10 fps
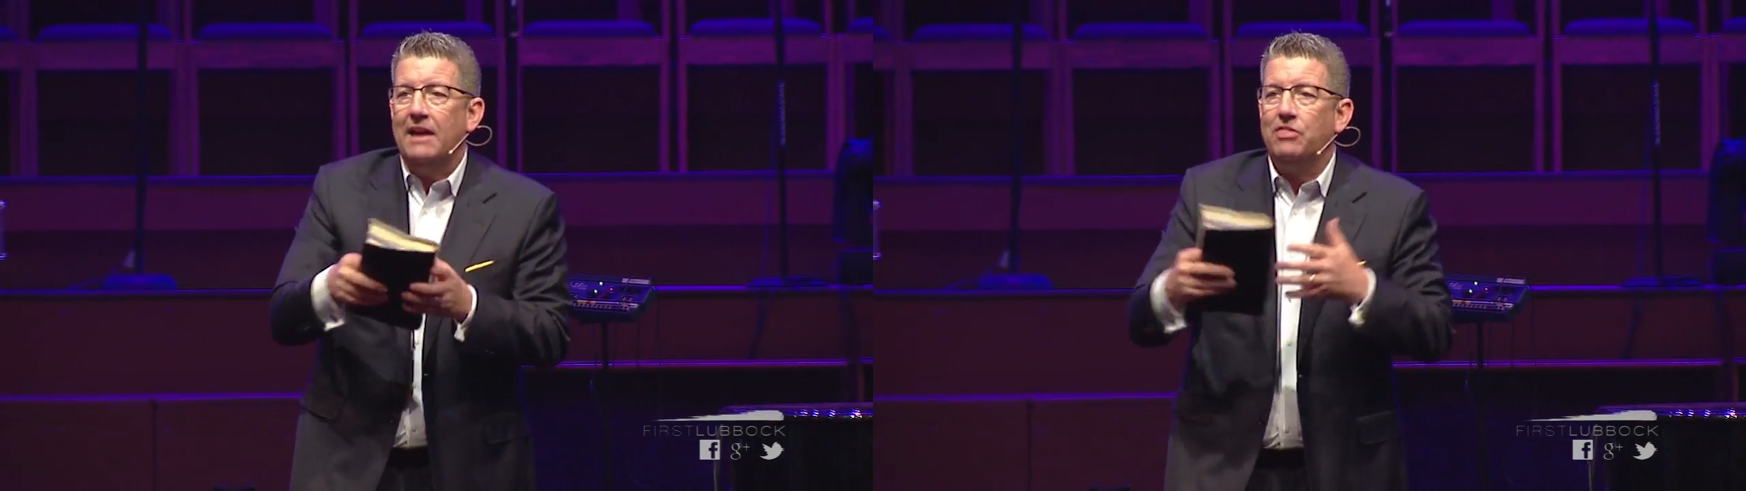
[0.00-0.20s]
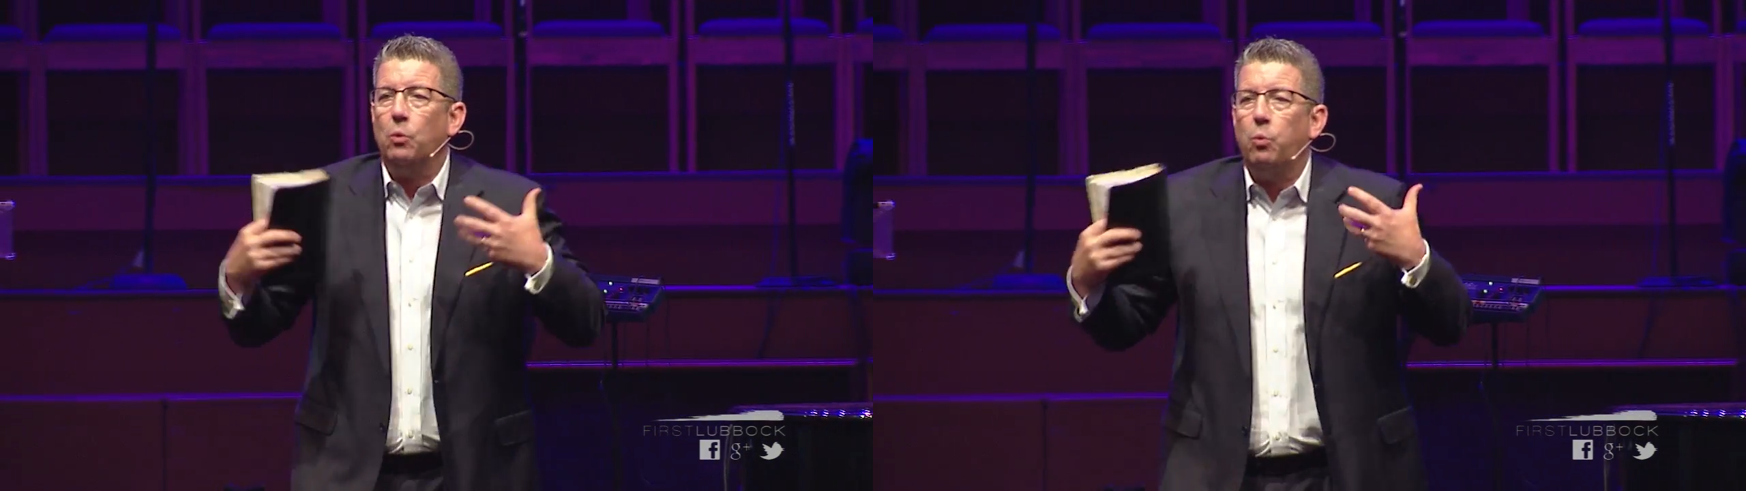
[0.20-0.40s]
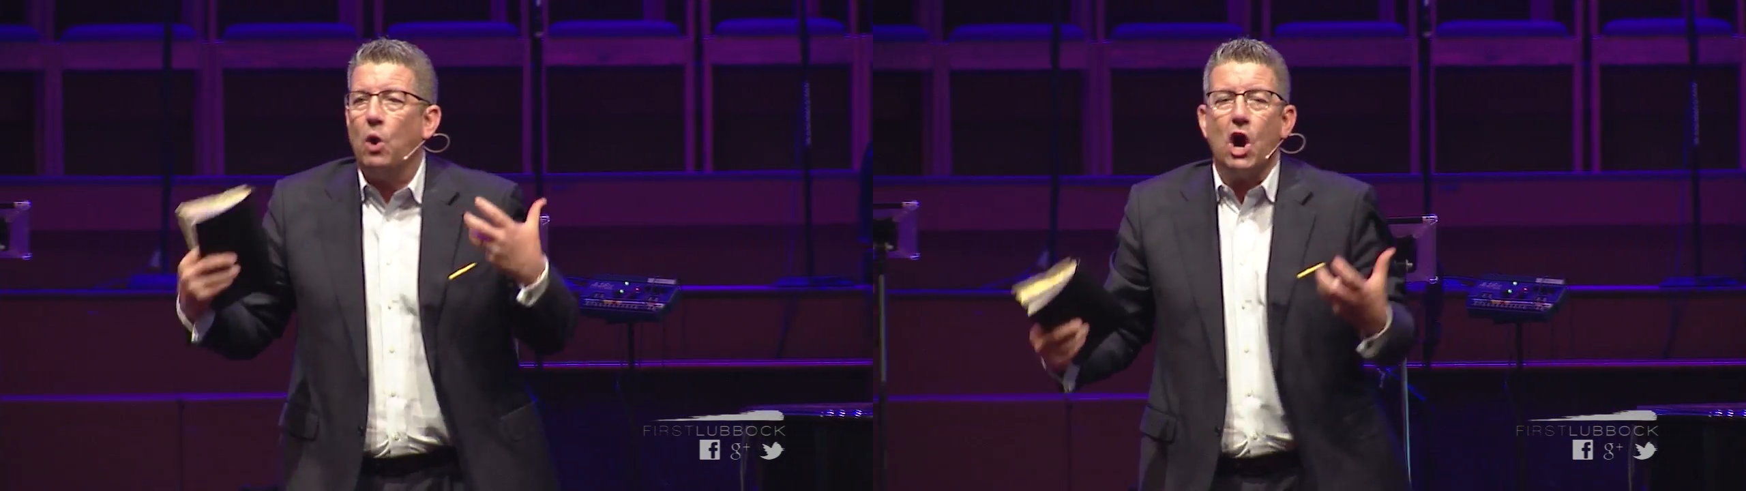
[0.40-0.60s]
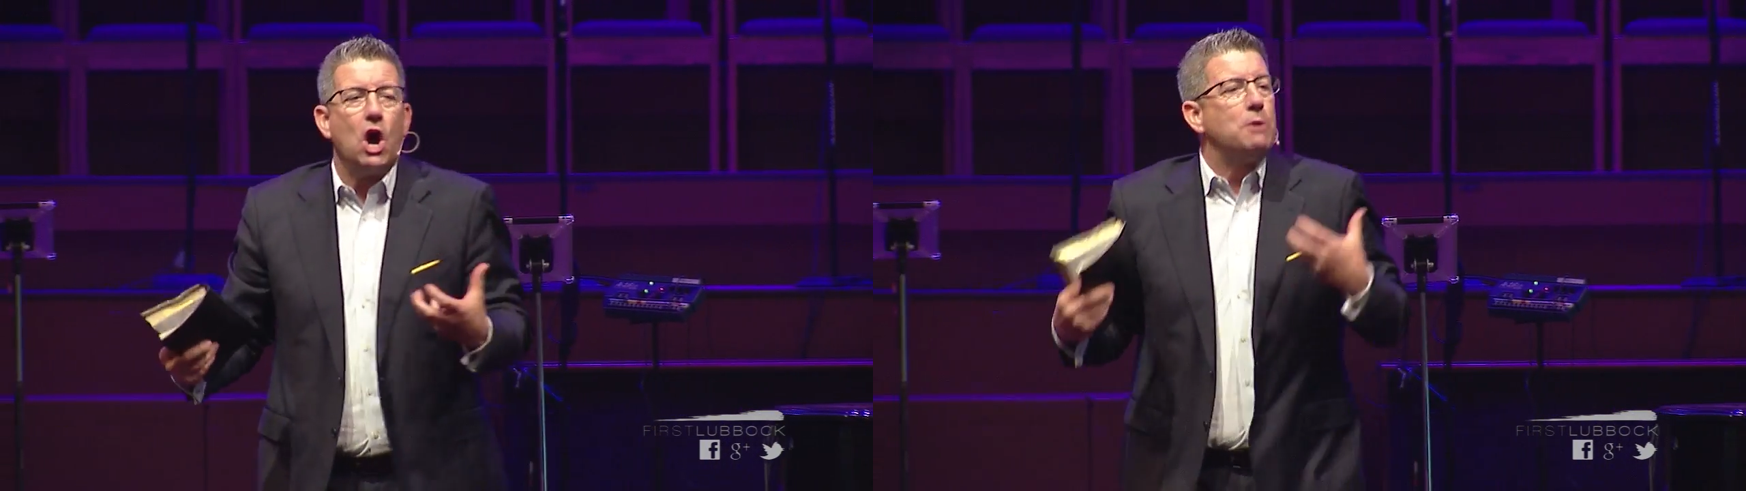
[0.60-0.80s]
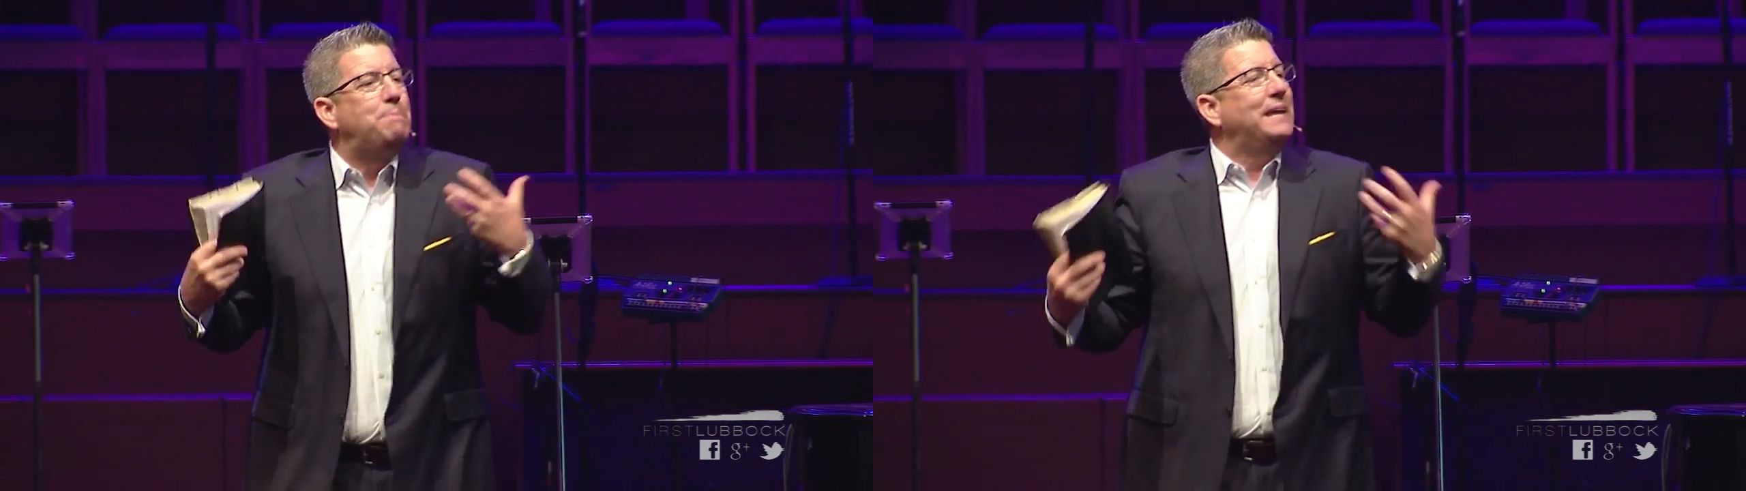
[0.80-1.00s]
And the
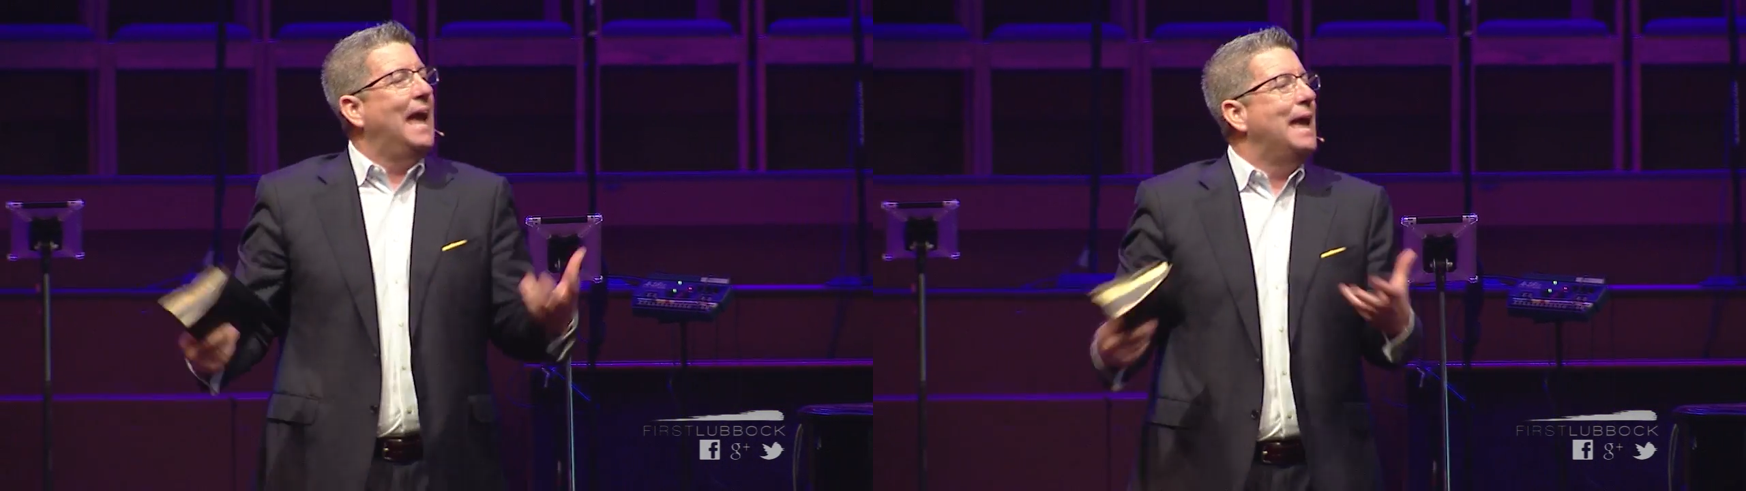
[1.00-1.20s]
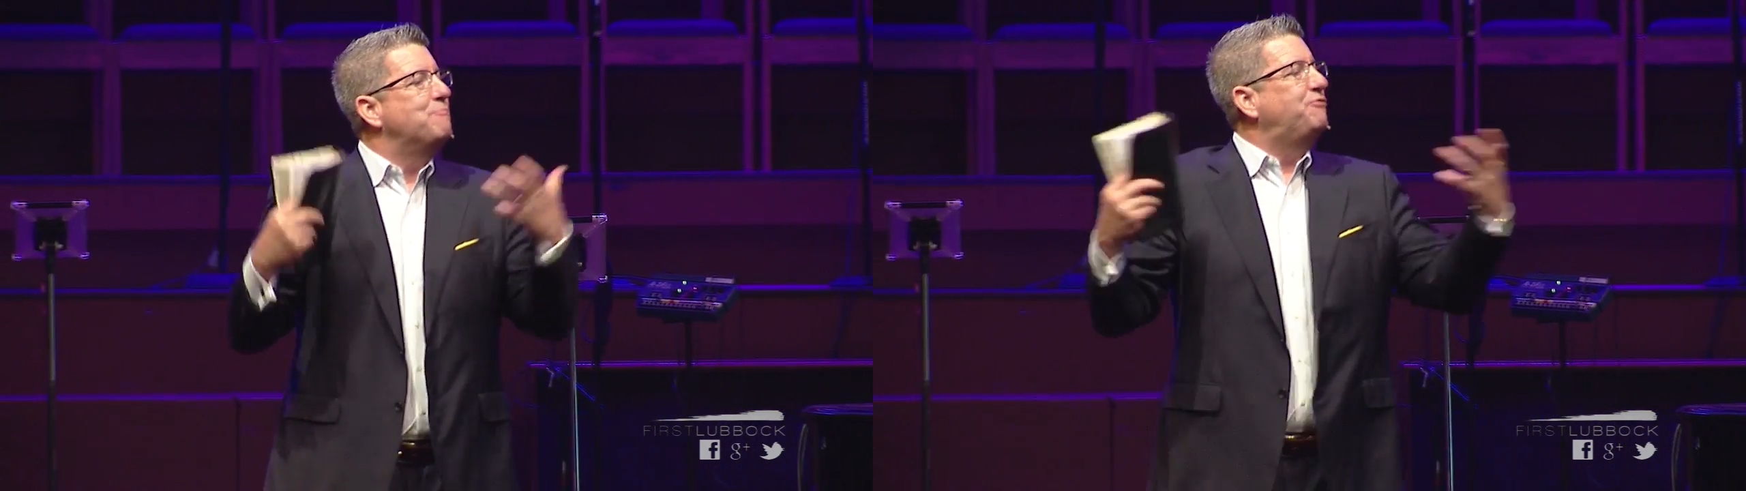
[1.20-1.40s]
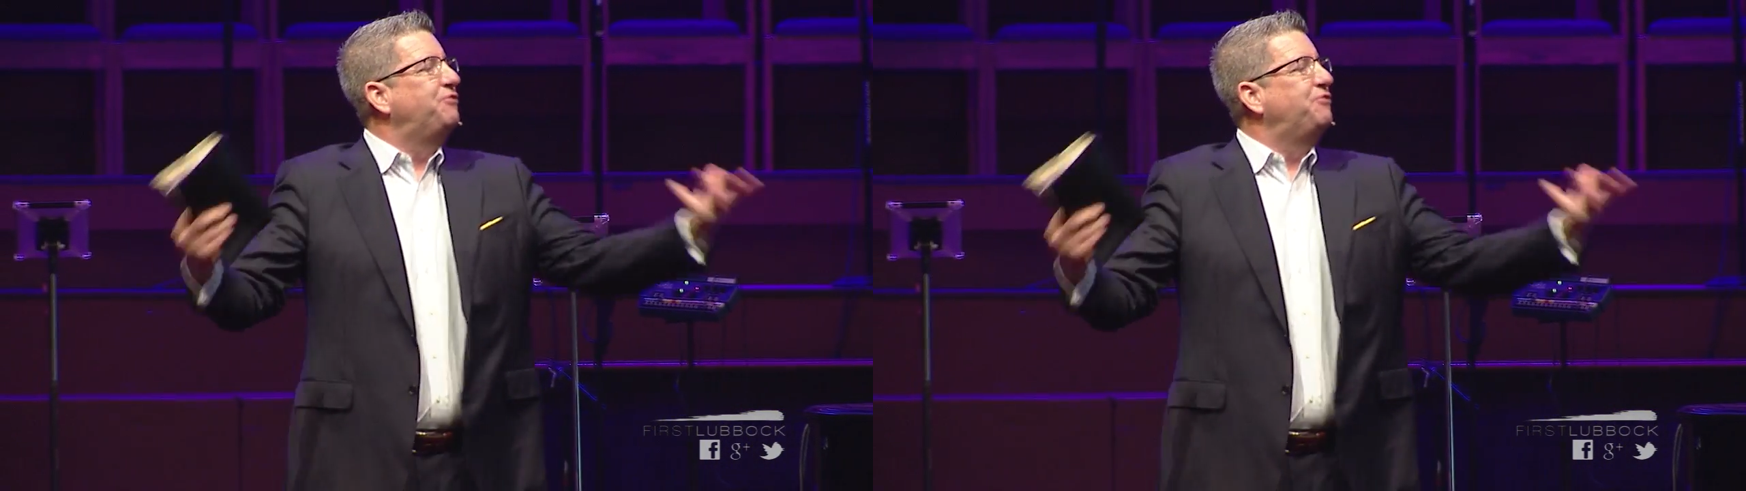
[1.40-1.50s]
Word became